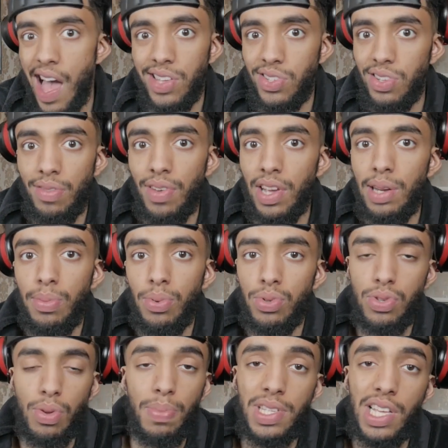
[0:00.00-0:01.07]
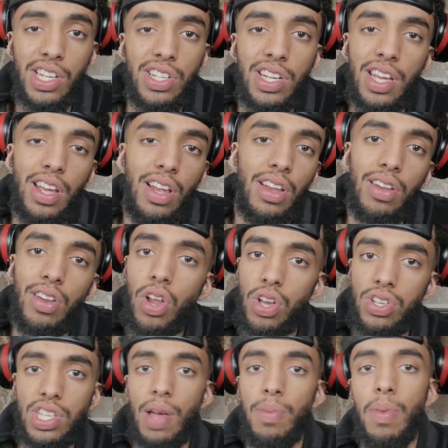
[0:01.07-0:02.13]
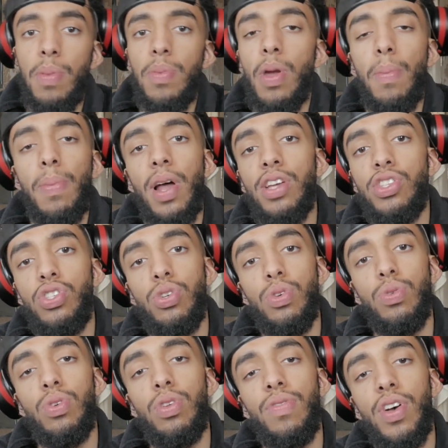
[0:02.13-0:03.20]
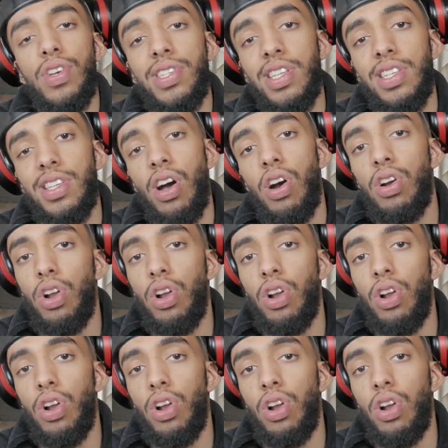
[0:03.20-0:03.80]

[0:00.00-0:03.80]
as available. So potentially last time, maybe you applied to universities that are